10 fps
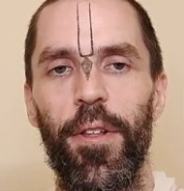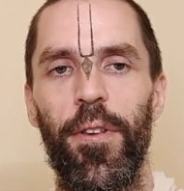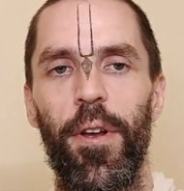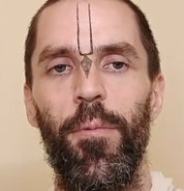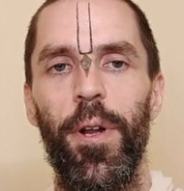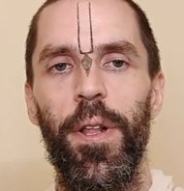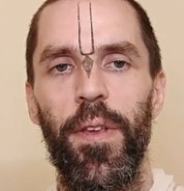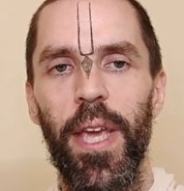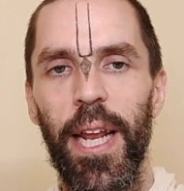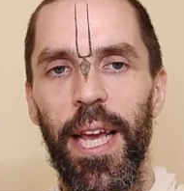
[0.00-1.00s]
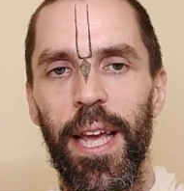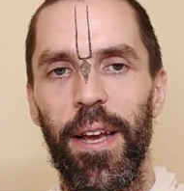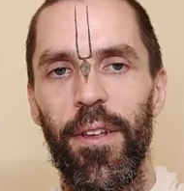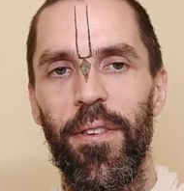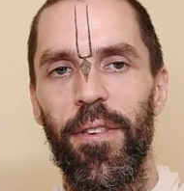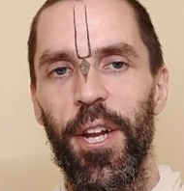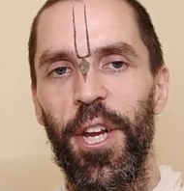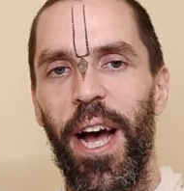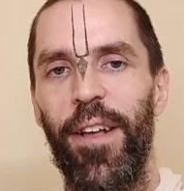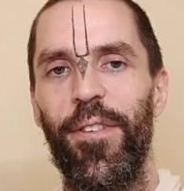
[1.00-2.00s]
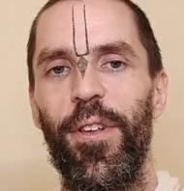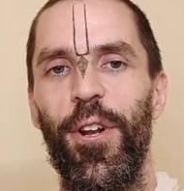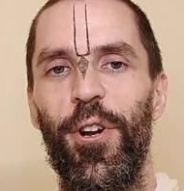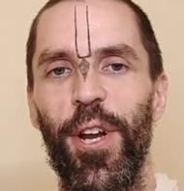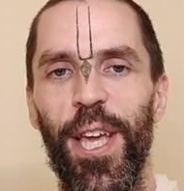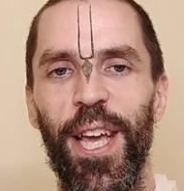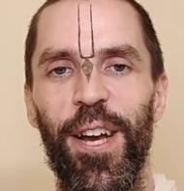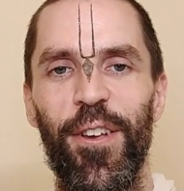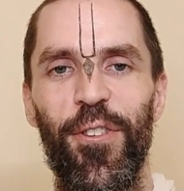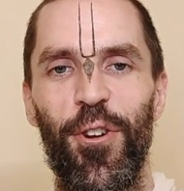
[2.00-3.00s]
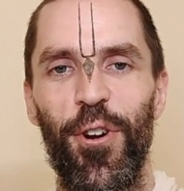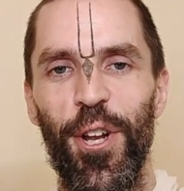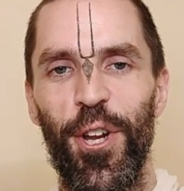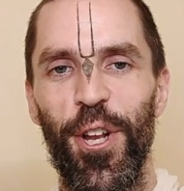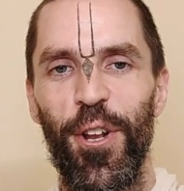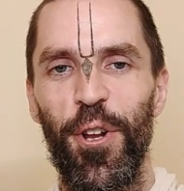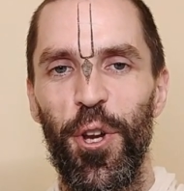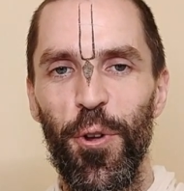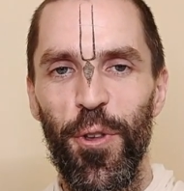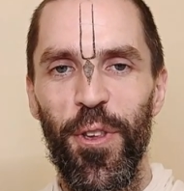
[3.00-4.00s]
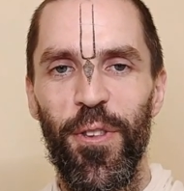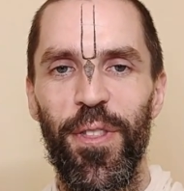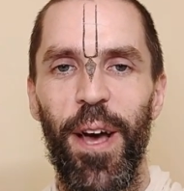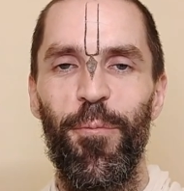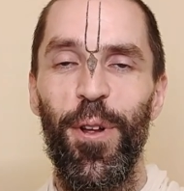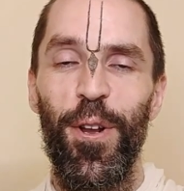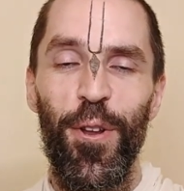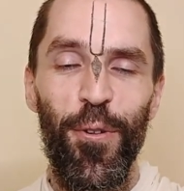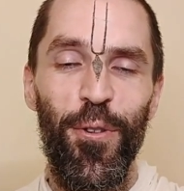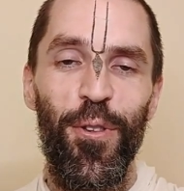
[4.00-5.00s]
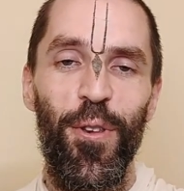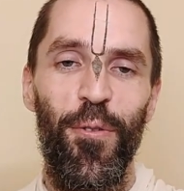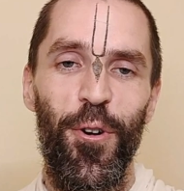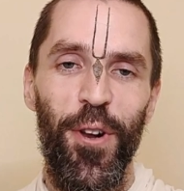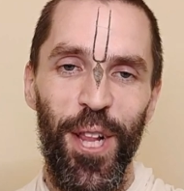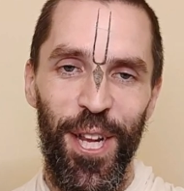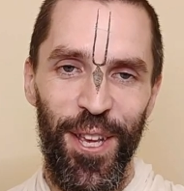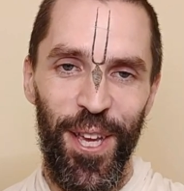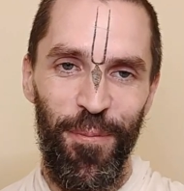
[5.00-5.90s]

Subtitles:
on one's eating, such as drinking astringent juices that reduce virility.